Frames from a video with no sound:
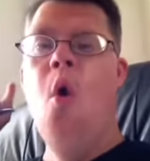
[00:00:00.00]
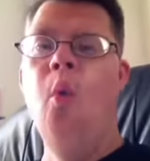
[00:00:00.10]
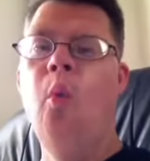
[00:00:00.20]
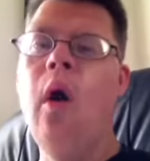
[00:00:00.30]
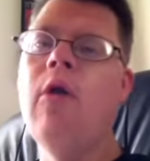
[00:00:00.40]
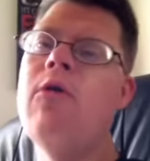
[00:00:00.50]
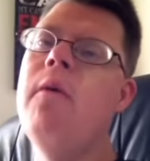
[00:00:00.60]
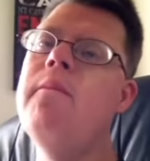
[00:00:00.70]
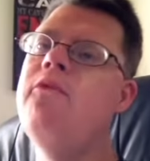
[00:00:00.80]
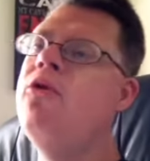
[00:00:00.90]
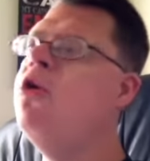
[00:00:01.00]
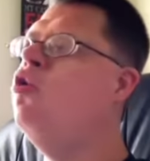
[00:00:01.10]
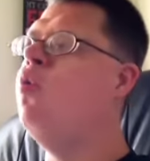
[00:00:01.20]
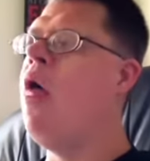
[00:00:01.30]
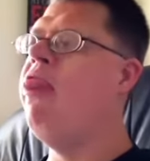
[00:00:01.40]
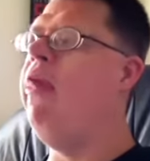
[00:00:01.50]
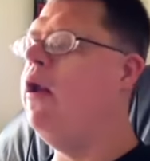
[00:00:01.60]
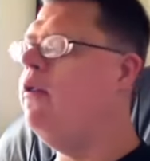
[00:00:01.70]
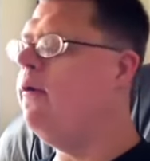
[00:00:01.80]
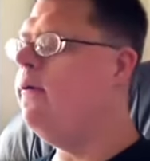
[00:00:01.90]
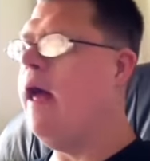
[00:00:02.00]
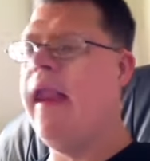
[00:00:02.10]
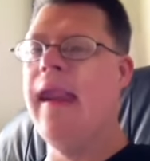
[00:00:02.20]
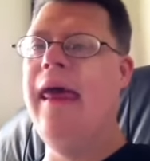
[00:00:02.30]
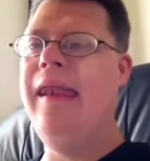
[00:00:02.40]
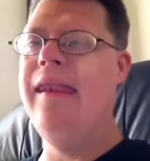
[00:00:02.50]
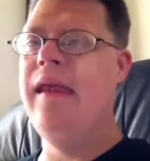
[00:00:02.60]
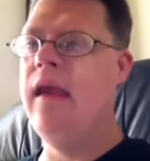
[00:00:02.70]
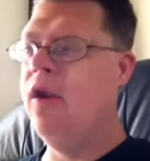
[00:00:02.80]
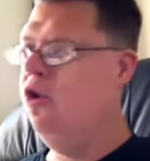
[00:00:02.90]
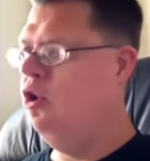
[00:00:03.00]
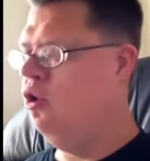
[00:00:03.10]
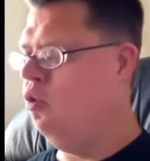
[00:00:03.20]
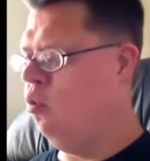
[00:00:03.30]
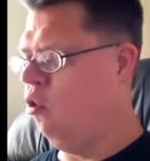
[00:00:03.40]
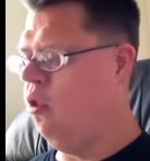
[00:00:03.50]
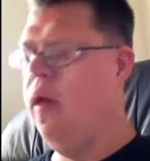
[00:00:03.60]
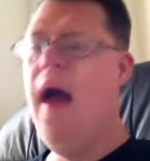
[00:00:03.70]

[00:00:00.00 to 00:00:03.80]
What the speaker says: Welcome to Thunder and Lightning News.